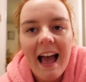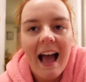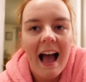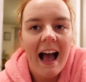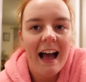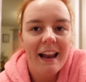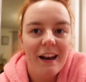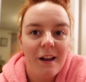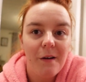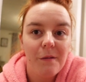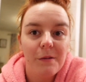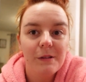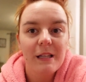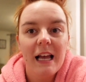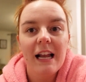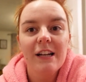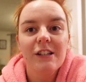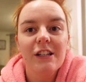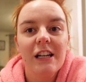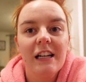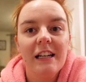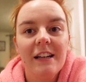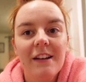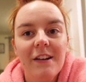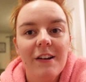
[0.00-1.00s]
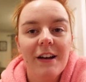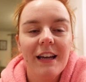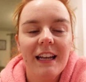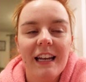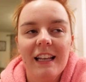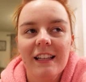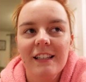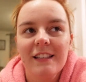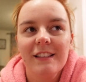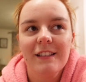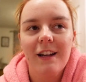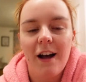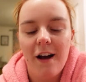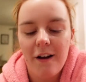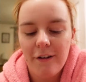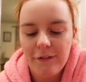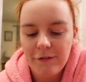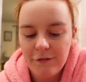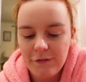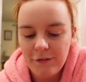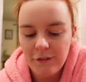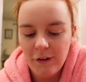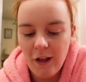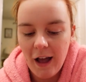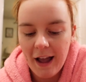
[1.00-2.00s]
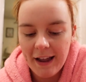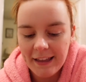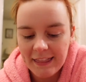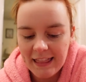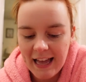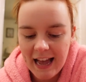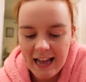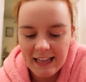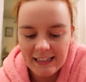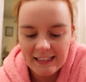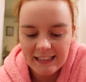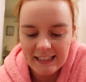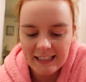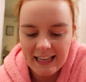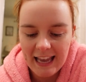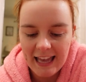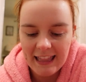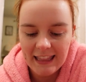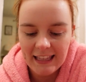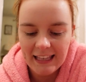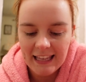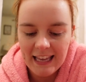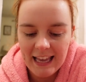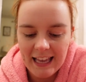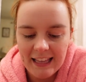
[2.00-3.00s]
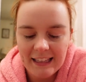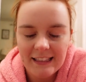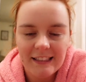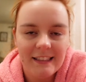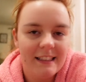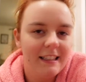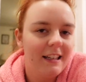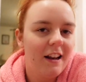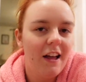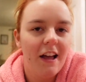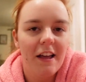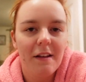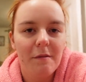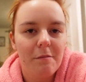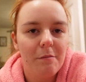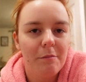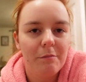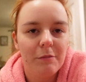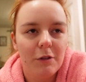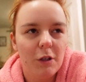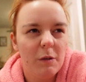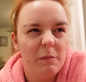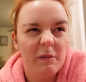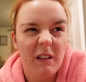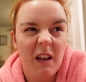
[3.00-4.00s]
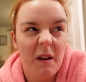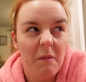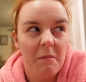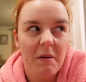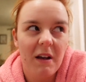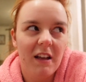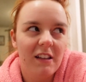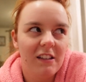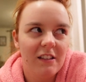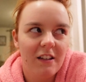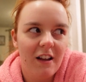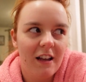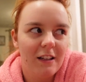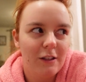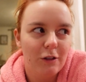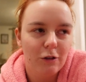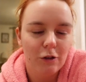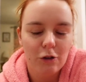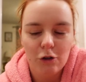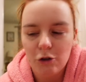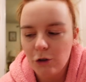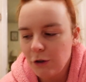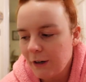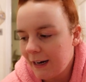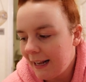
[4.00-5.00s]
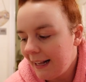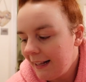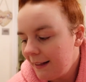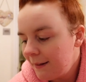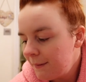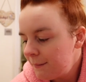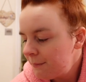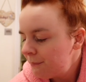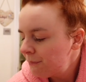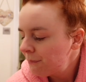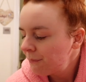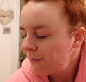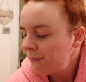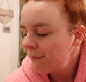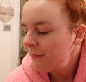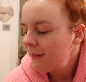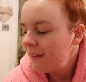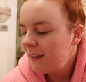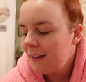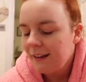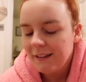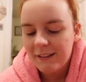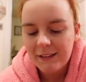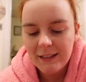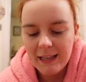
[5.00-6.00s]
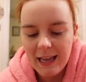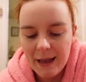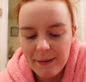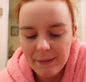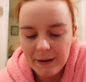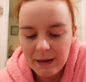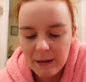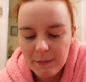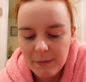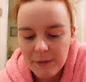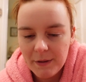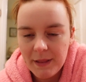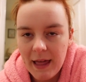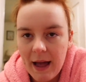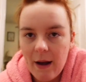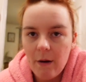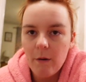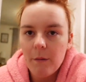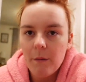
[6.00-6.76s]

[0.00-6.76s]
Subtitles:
And I was actually looking at stuff like that to get the kittens and like do something personalized on the tree. So yeah, we're gonna put that